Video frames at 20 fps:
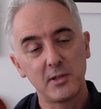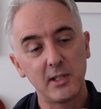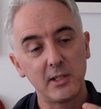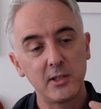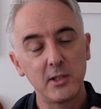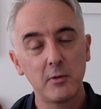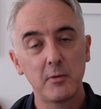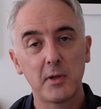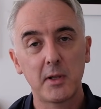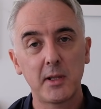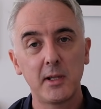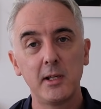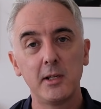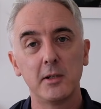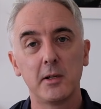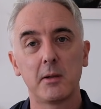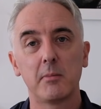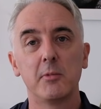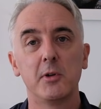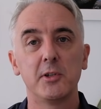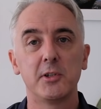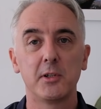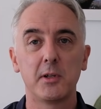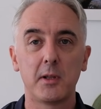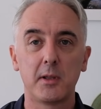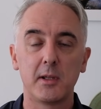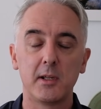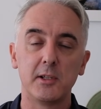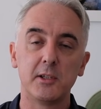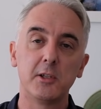They don't see it as much
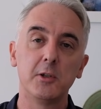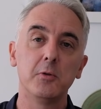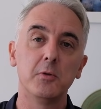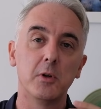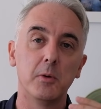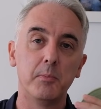as they do